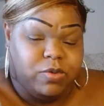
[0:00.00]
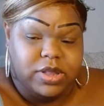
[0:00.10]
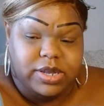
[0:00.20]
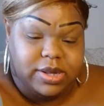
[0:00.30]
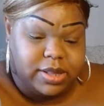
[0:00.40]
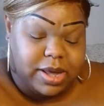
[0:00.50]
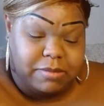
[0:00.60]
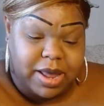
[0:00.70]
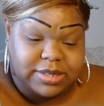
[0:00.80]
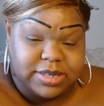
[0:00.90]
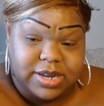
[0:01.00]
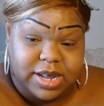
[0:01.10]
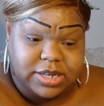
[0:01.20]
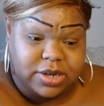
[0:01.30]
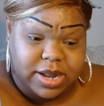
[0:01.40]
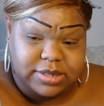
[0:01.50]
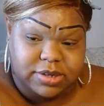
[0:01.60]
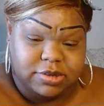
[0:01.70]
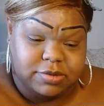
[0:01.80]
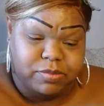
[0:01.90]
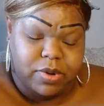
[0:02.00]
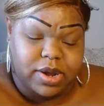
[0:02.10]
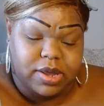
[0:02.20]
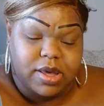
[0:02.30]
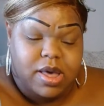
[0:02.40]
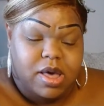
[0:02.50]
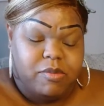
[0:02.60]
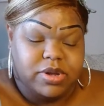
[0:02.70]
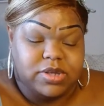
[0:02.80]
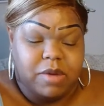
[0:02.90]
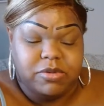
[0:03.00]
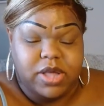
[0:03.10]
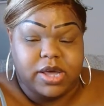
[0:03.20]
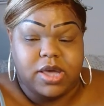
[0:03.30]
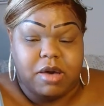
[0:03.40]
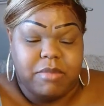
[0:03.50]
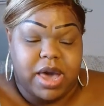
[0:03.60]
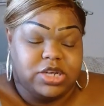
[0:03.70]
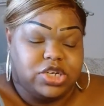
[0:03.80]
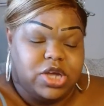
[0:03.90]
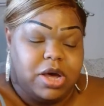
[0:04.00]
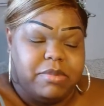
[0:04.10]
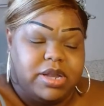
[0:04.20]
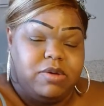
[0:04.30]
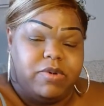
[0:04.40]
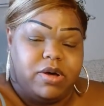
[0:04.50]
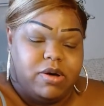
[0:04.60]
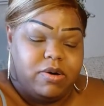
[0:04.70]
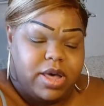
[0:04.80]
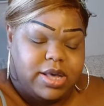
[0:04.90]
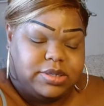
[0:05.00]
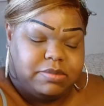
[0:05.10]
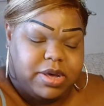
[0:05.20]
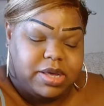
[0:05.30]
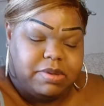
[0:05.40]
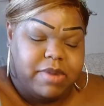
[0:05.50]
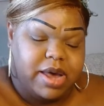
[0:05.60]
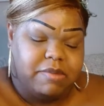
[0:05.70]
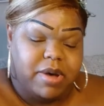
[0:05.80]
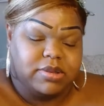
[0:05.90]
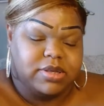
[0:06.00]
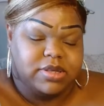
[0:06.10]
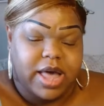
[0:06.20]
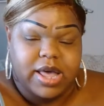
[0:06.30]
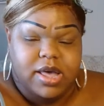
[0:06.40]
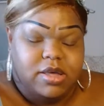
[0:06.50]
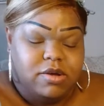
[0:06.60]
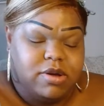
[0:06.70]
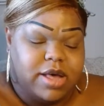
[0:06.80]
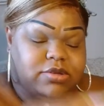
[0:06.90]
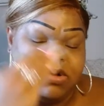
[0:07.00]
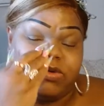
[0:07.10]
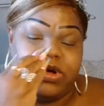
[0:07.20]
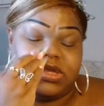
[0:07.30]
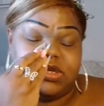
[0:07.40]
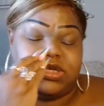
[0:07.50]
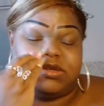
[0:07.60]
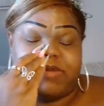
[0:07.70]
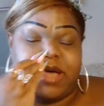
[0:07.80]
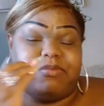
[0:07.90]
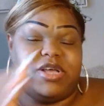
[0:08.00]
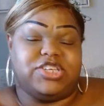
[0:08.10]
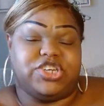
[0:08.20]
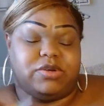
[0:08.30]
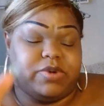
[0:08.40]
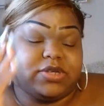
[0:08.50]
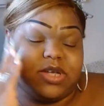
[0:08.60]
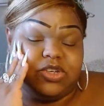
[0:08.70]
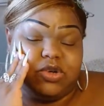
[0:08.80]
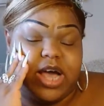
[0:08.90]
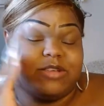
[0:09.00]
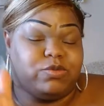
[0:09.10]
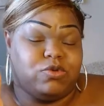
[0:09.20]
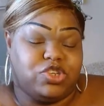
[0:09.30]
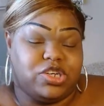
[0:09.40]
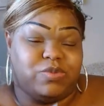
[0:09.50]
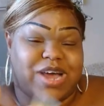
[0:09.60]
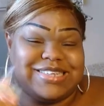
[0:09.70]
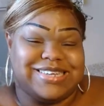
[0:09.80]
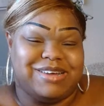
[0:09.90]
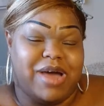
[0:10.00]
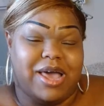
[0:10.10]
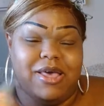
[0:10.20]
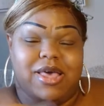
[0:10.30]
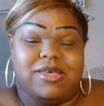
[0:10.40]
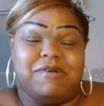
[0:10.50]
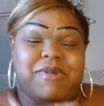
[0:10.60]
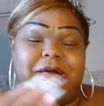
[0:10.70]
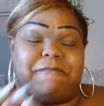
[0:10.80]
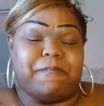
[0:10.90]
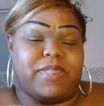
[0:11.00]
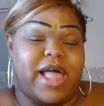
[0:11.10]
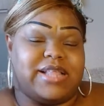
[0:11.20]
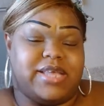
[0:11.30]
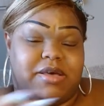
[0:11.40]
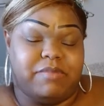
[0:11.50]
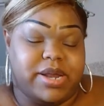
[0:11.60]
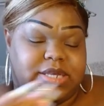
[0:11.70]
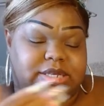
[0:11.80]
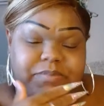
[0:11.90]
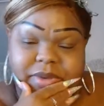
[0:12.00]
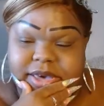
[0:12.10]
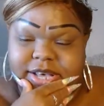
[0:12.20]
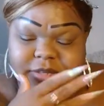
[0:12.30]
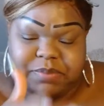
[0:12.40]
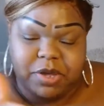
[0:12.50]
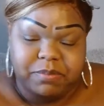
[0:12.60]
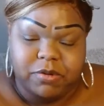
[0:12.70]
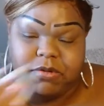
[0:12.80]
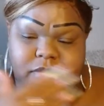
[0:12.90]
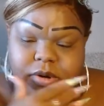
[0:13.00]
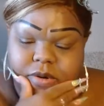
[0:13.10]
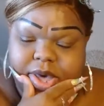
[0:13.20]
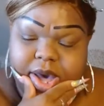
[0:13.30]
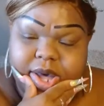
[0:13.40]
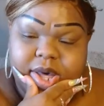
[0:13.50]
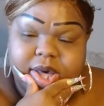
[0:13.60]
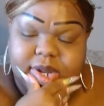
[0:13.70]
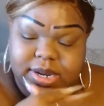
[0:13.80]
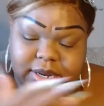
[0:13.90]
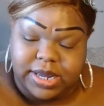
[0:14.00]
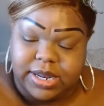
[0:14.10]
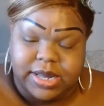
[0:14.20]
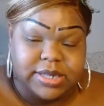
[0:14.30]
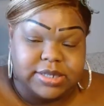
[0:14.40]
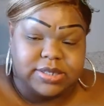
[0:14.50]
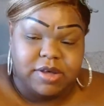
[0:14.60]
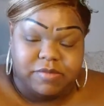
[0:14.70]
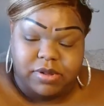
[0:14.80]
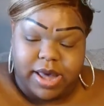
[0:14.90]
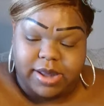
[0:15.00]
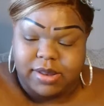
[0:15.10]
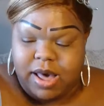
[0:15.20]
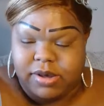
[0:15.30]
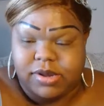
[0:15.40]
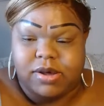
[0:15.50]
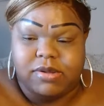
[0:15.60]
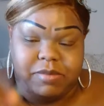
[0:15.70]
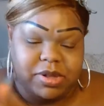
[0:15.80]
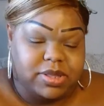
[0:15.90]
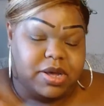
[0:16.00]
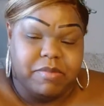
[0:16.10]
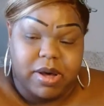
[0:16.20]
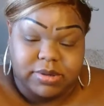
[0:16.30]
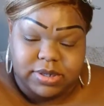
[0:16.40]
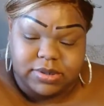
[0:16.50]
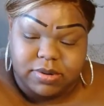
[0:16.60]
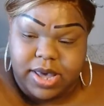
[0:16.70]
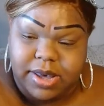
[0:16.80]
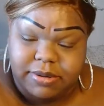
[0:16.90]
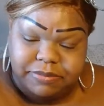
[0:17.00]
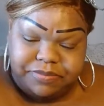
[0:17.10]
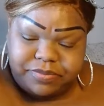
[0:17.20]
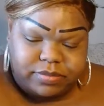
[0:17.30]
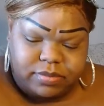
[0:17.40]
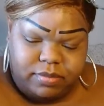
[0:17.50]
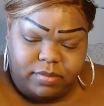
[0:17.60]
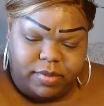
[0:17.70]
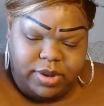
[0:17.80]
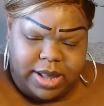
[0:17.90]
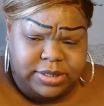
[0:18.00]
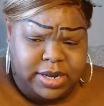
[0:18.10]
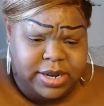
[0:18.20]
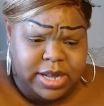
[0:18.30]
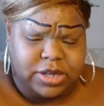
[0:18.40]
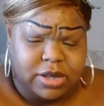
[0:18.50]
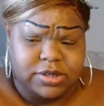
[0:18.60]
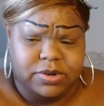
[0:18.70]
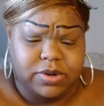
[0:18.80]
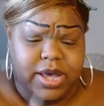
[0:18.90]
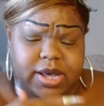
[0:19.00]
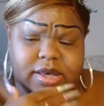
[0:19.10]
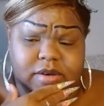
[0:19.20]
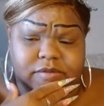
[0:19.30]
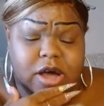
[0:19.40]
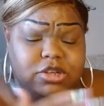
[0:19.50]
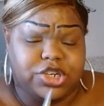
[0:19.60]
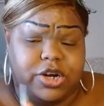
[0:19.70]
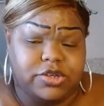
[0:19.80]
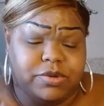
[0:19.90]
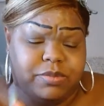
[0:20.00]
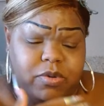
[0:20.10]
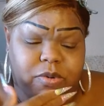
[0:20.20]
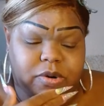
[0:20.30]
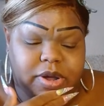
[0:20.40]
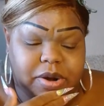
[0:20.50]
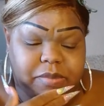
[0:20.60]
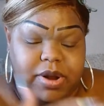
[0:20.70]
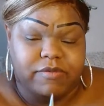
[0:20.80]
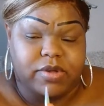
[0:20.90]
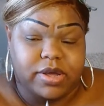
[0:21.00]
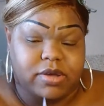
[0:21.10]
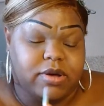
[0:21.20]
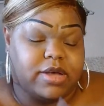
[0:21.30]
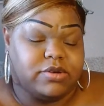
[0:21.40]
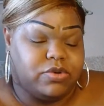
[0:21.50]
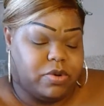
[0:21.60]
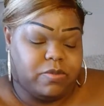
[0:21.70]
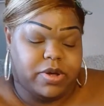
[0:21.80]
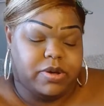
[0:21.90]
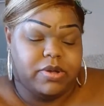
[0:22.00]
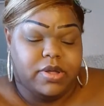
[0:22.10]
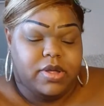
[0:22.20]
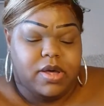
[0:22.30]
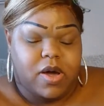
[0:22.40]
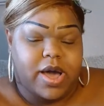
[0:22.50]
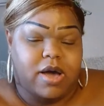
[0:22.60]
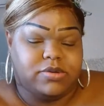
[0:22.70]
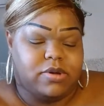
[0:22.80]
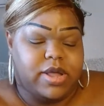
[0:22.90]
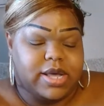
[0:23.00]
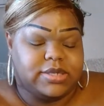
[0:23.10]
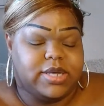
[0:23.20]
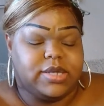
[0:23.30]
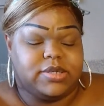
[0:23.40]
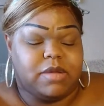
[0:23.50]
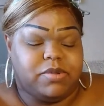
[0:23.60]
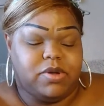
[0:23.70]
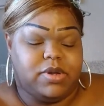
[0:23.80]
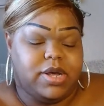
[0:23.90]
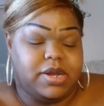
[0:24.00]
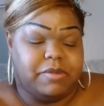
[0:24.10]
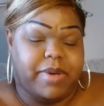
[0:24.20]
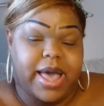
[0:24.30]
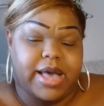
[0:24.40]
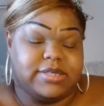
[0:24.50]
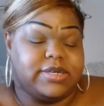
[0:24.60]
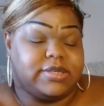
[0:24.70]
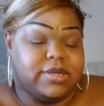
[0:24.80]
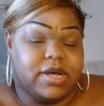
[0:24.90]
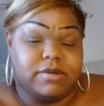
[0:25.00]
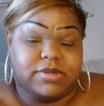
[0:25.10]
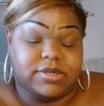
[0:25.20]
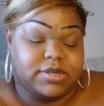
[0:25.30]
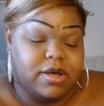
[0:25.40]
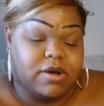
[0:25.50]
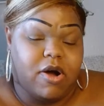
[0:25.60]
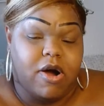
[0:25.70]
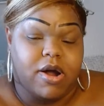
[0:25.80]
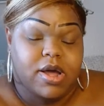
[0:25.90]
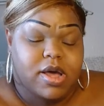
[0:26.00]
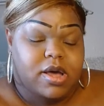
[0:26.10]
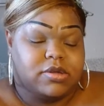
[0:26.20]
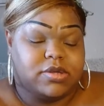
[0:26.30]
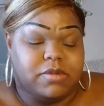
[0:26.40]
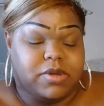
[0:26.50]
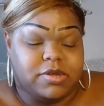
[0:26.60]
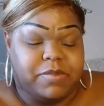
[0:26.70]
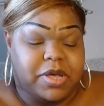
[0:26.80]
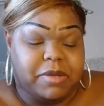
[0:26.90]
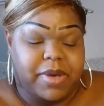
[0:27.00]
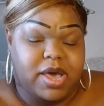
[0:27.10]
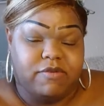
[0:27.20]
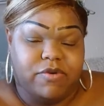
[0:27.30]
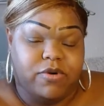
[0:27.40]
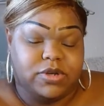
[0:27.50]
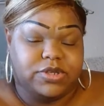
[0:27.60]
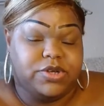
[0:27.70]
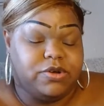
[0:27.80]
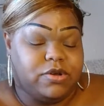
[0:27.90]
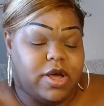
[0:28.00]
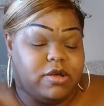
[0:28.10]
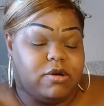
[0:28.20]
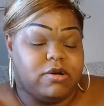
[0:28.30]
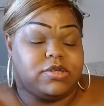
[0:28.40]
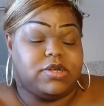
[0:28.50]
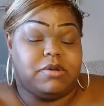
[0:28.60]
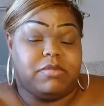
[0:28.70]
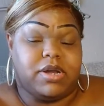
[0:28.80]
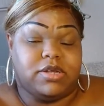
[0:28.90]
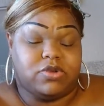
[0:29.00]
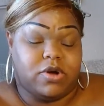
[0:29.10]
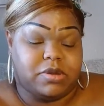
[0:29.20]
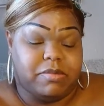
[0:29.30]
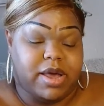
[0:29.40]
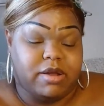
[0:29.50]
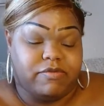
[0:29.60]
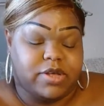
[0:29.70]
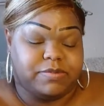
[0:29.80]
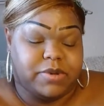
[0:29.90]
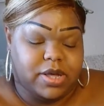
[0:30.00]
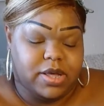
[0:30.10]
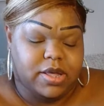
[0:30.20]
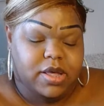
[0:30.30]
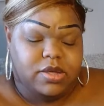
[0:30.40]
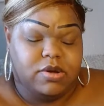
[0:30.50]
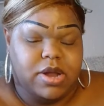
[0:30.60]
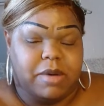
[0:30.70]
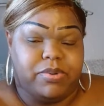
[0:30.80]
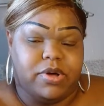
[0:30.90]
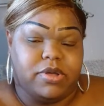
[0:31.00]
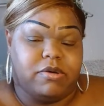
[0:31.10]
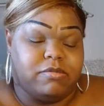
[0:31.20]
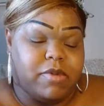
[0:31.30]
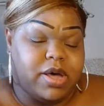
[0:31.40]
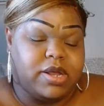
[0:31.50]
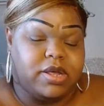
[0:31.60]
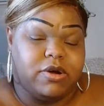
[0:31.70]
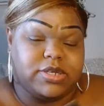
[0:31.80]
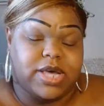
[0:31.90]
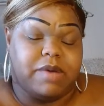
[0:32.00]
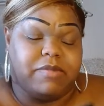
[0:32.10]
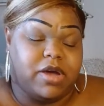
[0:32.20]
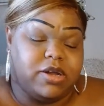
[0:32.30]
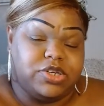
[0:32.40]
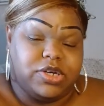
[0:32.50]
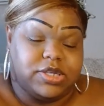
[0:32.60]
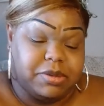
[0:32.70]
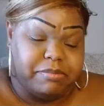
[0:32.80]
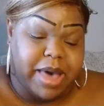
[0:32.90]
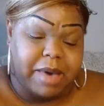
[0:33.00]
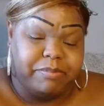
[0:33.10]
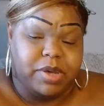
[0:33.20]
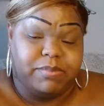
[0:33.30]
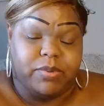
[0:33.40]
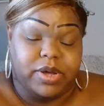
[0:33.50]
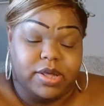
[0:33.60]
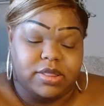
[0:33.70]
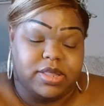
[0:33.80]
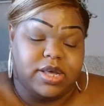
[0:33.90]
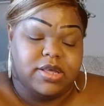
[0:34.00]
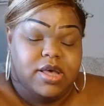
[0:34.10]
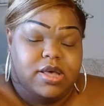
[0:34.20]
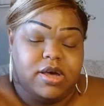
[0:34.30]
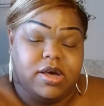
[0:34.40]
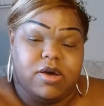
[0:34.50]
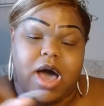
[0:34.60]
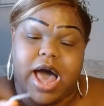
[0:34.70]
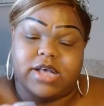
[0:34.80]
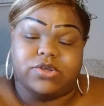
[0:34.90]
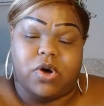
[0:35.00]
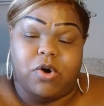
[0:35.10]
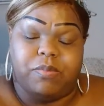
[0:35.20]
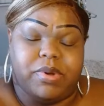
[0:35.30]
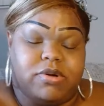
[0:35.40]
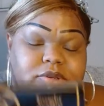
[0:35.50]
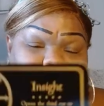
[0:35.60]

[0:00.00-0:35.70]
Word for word: willy-nilly i'm not saying that y'all not still breaking but it's almost like y'all managing y'all money well okay somebody could be mad about this like you're not so quick to just like be generous because you guys ruin generosity right you might like to give money to kids, people, okay, the needy and stuff. You're like, nah, you know, let me think about this, okay not saying that y'all still can't give y'all charitable work here, but I feel like you guys are doing well. I also, like I said, something you did in the past, Six of Cups, the Sun card, something is being paid forward to you. Now you're going to see the money start to manifest because you're not putting your money, your time, and energy into bad people and things. Yeah, your eyes are open or